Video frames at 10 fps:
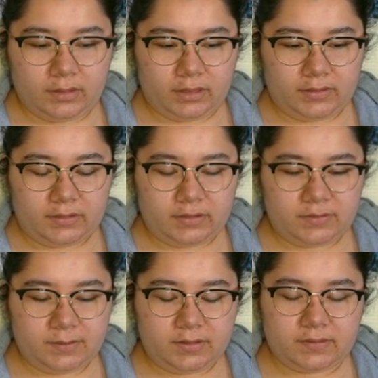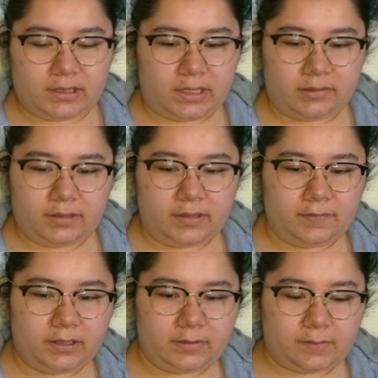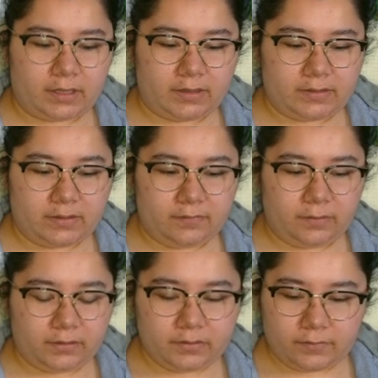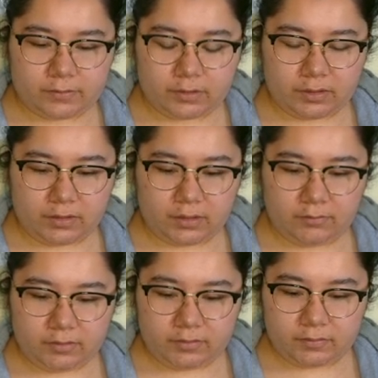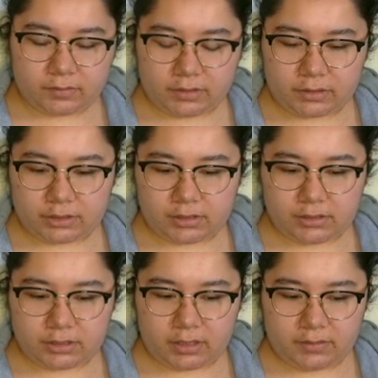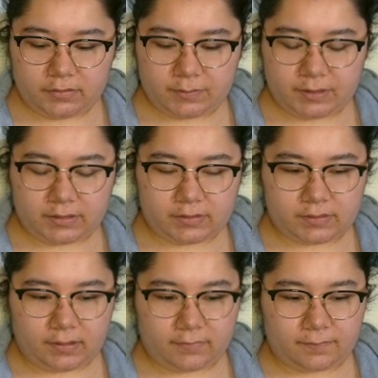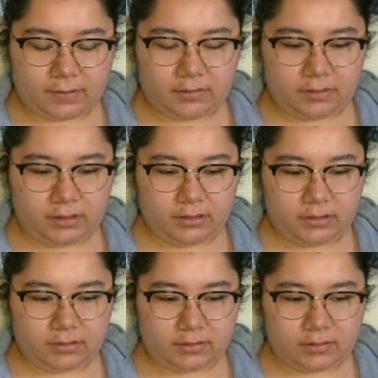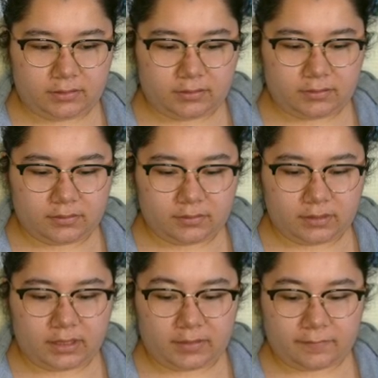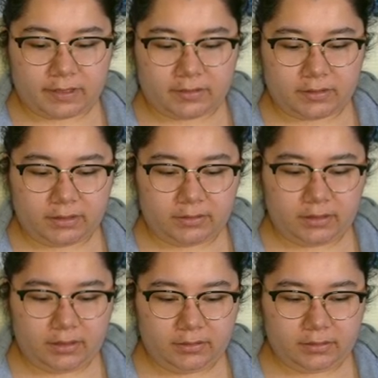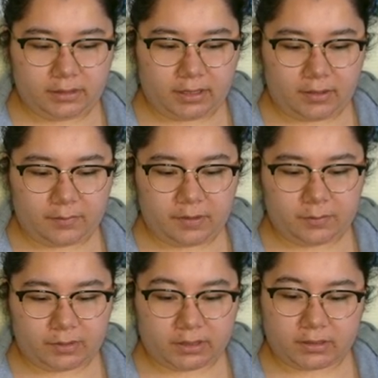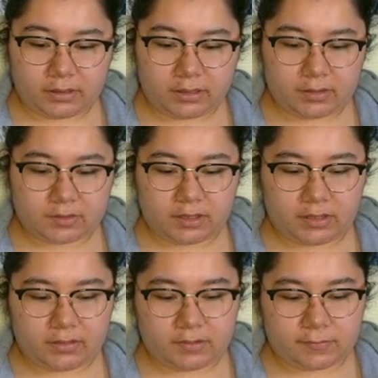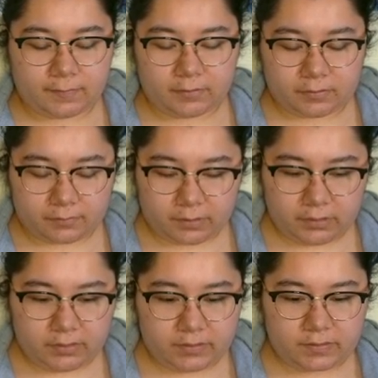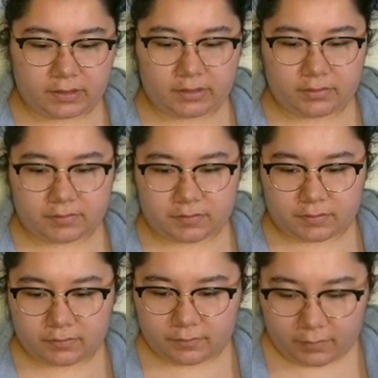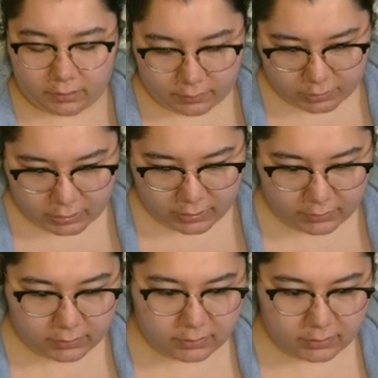I think it's because, like, I don't have, like, a mass influx of shitty comments or, like, shitty chatters because I am fairly... Like, I regulate a lot, like, how people can engage. Like, I use filtered words, I use follower chat.